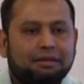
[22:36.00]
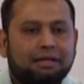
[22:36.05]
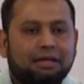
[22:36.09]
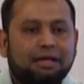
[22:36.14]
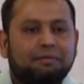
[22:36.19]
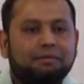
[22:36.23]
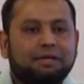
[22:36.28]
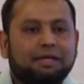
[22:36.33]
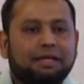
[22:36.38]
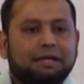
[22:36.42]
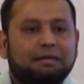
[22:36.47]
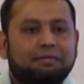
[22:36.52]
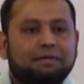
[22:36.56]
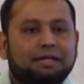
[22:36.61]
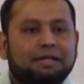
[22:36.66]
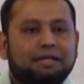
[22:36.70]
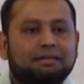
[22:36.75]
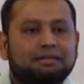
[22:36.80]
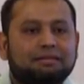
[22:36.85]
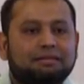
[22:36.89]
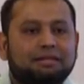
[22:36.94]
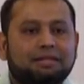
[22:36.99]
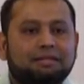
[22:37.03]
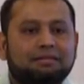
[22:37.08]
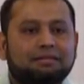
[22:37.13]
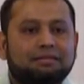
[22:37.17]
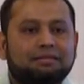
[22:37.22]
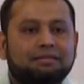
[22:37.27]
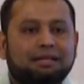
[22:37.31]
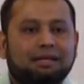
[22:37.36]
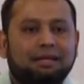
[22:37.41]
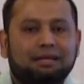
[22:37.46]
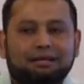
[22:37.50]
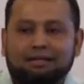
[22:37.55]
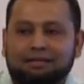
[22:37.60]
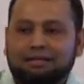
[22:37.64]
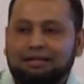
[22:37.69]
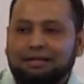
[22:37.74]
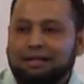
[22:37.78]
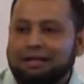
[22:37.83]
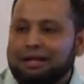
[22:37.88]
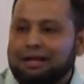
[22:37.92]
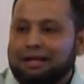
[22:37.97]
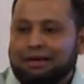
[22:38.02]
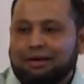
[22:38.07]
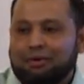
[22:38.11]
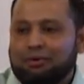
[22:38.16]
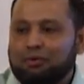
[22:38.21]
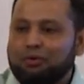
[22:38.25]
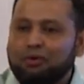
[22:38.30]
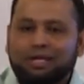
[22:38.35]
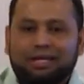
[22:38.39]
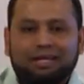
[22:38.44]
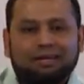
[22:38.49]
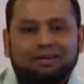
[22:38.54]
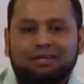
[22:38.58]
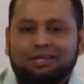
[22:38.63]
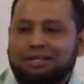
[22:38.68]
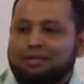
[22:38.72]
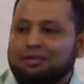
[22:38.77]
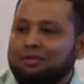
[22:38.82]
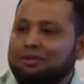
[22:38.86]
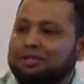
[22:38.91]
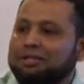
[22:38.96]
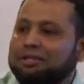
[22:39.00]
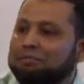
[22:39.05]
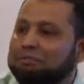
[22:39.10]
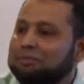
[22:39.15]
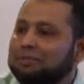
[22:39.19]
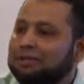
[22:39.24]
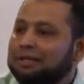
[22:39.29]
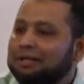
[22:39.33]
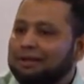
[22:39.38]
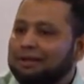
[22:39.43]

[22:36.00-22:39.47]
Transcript: Kevin, Kevin has raised his hand. We cannot ignore him.